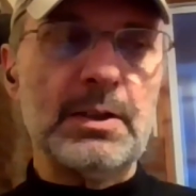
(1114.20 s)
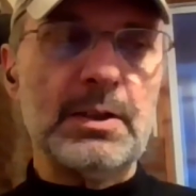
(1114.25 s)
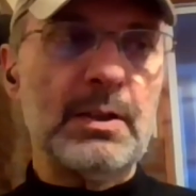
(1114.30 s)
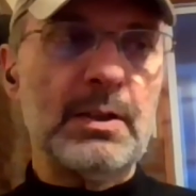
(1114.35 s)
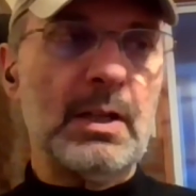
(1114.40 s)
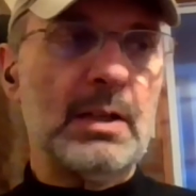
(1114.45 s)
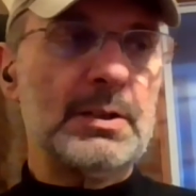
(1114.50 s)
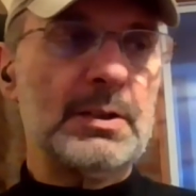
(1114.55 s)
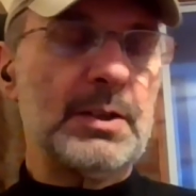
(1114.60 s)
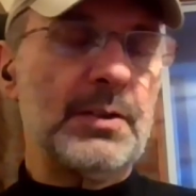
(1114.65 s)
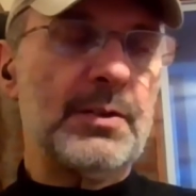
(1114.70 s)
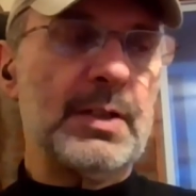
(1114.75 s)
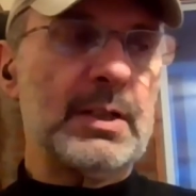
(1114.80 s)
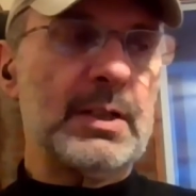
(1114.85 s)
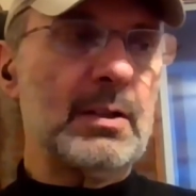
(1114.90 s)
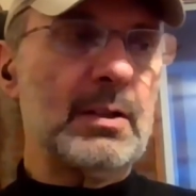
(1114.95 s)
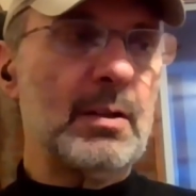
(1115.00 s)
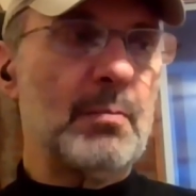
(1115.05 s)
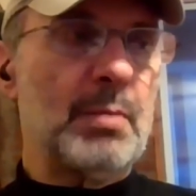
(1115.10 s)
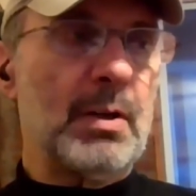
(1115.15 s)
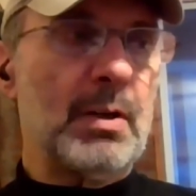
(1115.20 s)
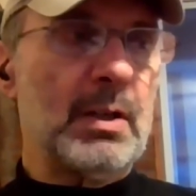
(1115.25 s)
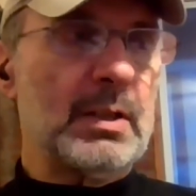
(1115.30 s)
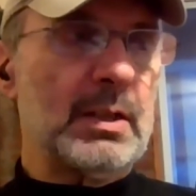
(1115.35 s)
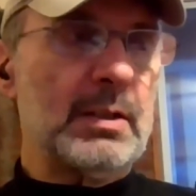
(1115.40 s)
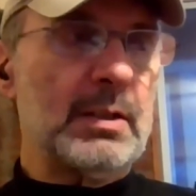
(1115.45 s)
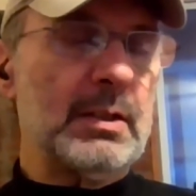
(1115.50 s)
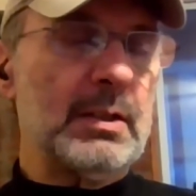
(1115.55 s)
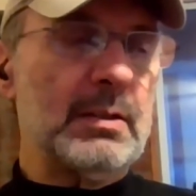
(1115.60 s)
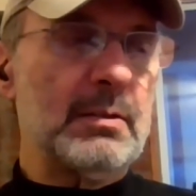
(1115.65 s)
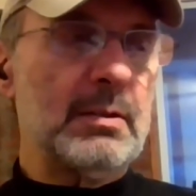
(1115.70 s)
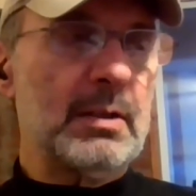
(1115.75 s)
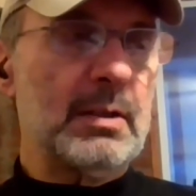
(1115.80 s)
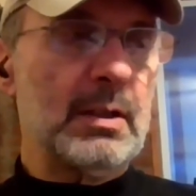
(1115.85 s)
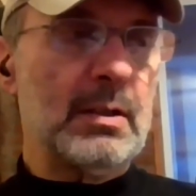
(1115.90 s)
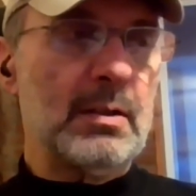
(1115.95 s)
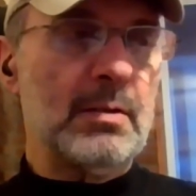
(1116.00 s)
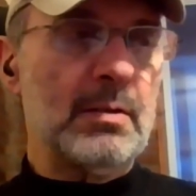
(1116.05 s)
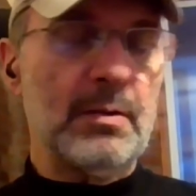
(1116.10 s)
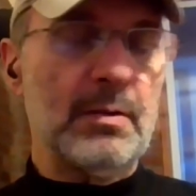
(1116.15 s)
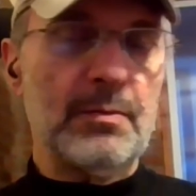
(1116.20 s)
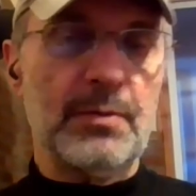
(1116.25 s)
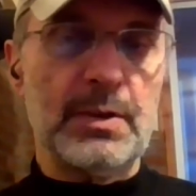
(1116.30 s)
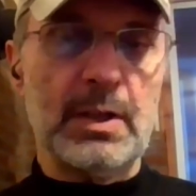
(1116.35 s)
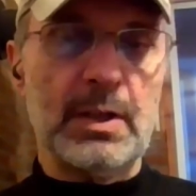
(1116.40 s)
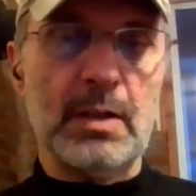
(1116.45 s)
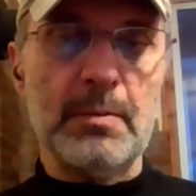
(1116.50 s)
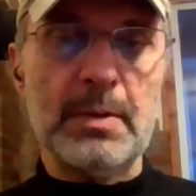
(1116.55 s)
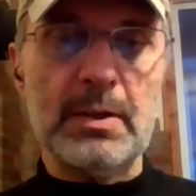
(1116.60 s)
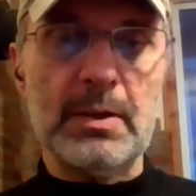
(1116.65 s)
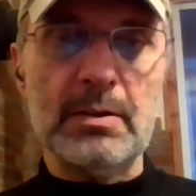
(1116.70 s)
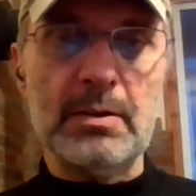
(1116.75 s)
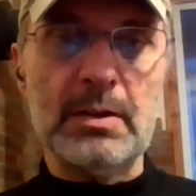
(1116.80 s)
I just stick it in the pocket and I forget about it.